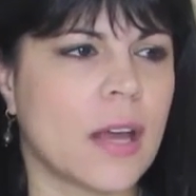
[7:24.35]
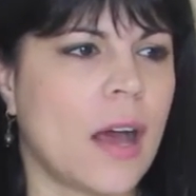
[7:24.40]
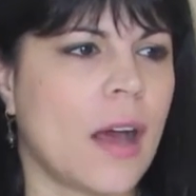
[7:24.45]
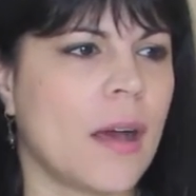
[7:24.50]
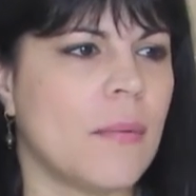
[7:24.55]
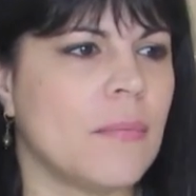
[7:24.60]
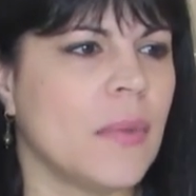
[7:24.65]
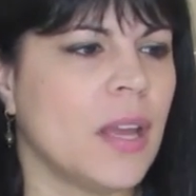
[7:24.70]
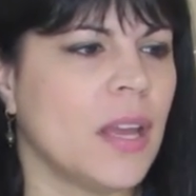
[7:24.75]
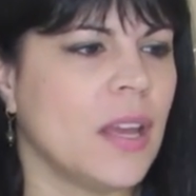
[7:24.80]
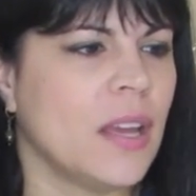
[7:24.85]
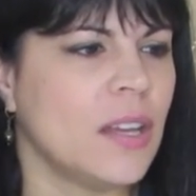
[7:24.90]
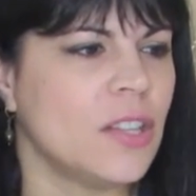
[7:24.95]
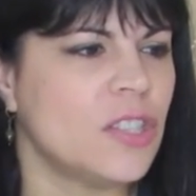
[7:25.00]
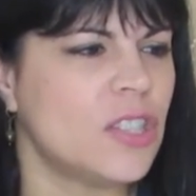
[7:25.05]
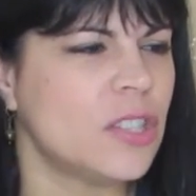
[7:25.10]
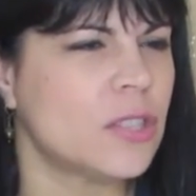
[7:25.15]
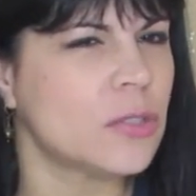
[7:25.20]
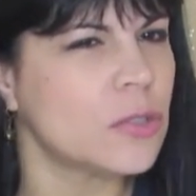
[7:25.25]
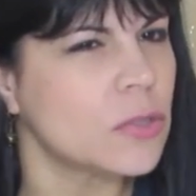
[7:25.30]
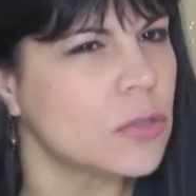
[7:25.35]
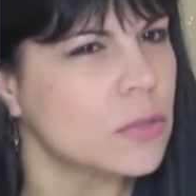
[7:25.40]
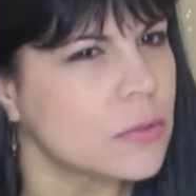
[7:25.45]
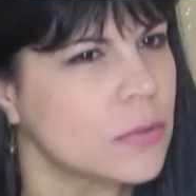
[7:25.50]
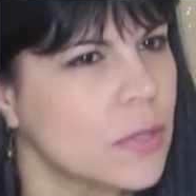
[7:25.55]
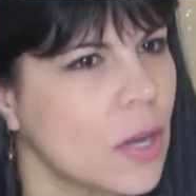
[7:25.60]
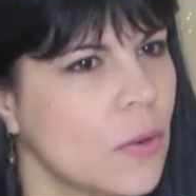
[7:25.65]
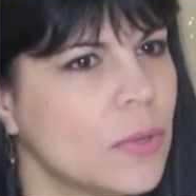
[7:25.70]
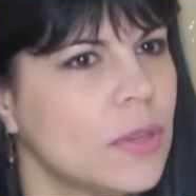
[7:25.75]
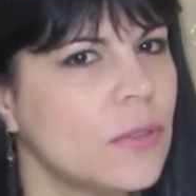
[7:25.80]
Um, just
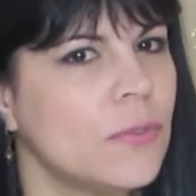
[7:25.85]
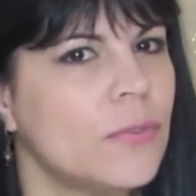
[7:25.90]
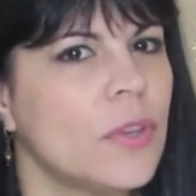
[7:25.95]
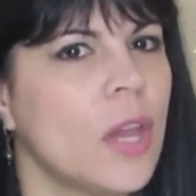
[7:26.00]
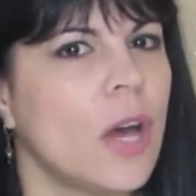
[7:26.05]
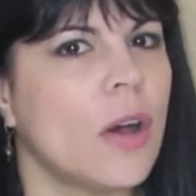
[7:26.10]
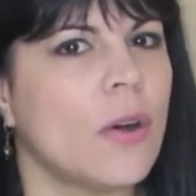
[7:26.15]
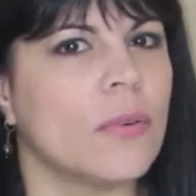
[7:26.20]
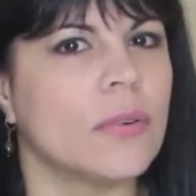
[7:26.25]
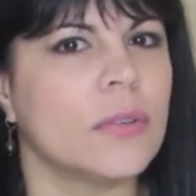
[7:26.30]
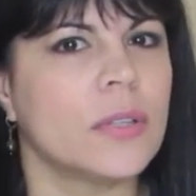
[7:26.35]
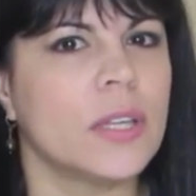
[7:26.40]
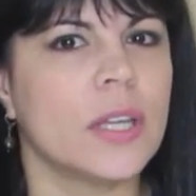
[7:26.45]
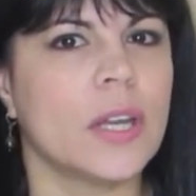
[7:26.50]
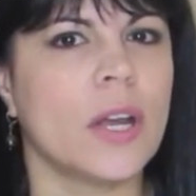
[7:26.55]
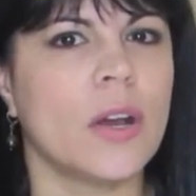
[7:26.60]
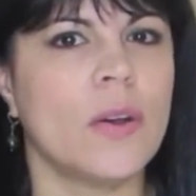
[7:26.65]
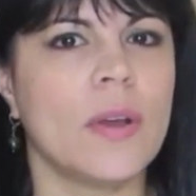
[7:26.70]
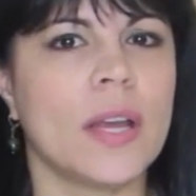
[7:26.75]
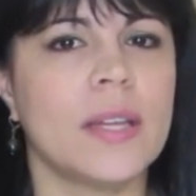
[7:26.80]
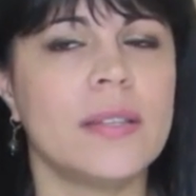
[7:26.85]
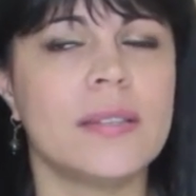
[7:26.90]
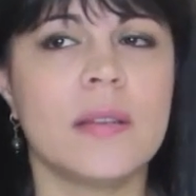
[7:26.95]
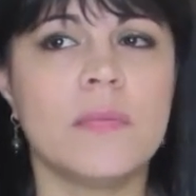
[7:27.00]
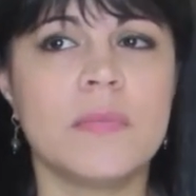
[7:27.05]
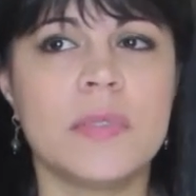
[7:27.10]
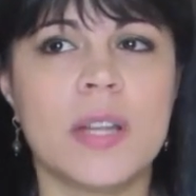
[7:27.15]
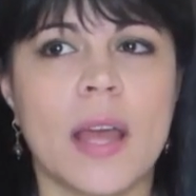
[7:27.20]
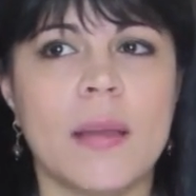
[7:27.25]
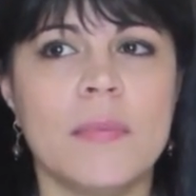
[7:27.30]
go with the flow, you know, and
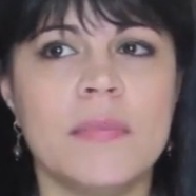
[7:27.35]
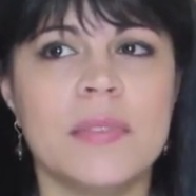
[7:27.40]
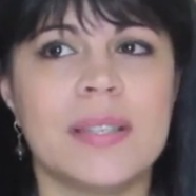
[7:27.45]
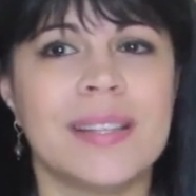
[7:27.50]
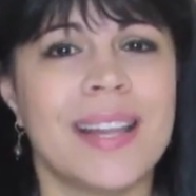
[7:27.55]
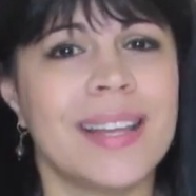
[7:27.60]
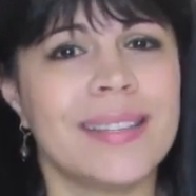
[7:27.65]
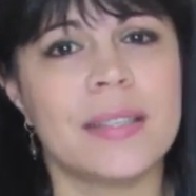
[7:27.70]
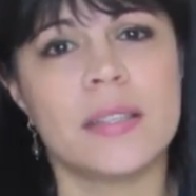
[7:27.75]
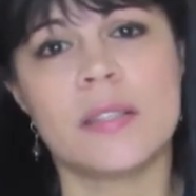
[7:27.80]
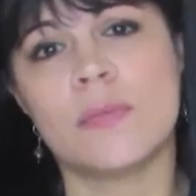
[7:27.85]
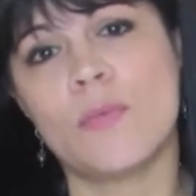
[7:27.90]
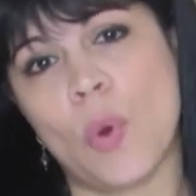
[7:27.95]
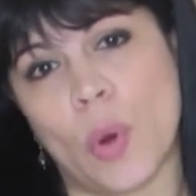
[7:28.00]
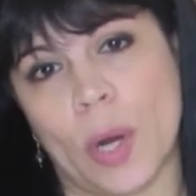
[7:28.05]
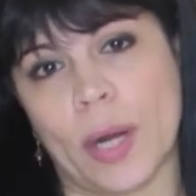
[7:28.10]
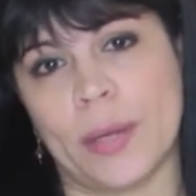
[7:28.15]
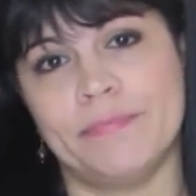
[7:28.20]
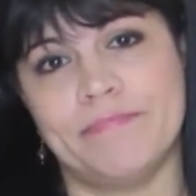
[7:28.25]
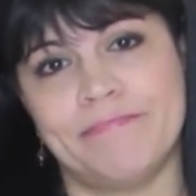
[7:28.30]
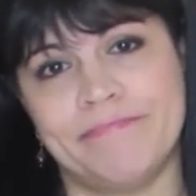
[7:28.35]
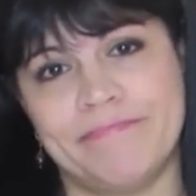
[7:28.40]
sometimes less is more.